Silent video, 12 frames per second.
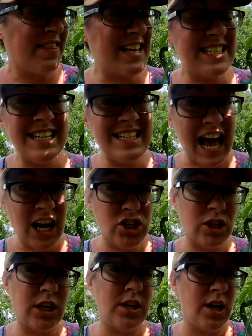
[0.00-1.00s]
This is
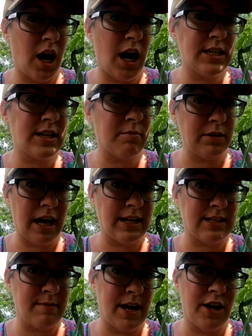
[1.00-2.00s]
actually not
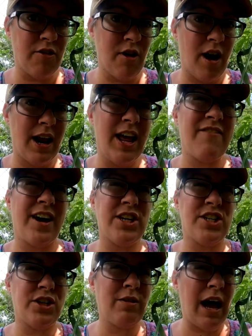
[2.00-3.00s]
blossom end rot. If I
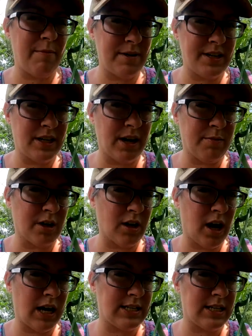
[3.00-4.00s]
do happen to come
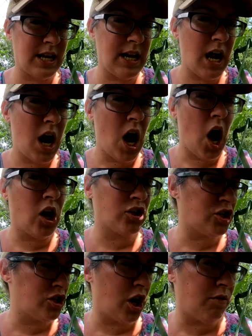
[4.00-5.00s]
across it, I'll
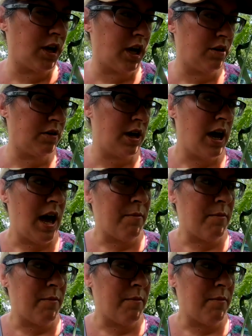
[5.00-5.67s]
show you.